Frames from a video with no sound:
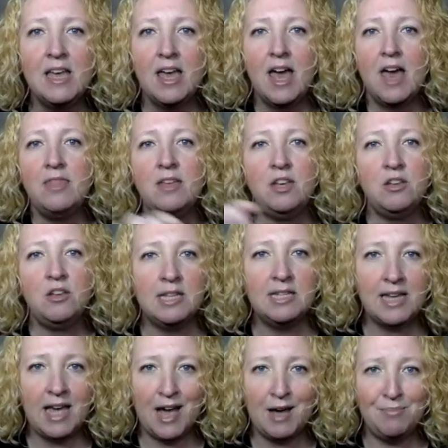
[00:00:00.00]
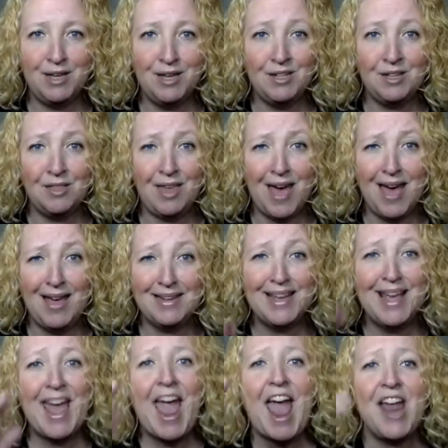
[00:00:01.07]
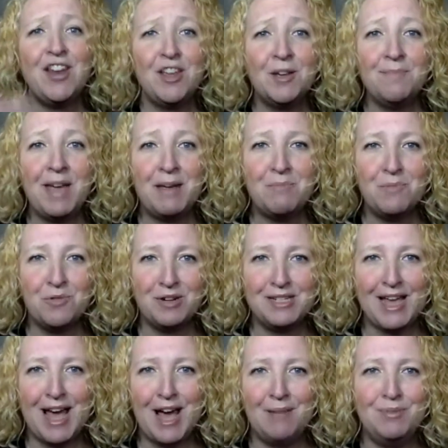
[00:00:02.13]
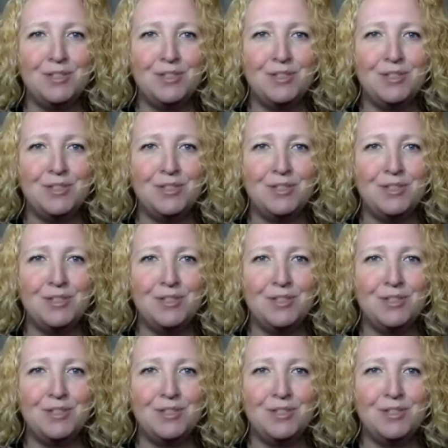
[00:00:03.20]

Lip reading: And then you can tab into that and you can make more tabs.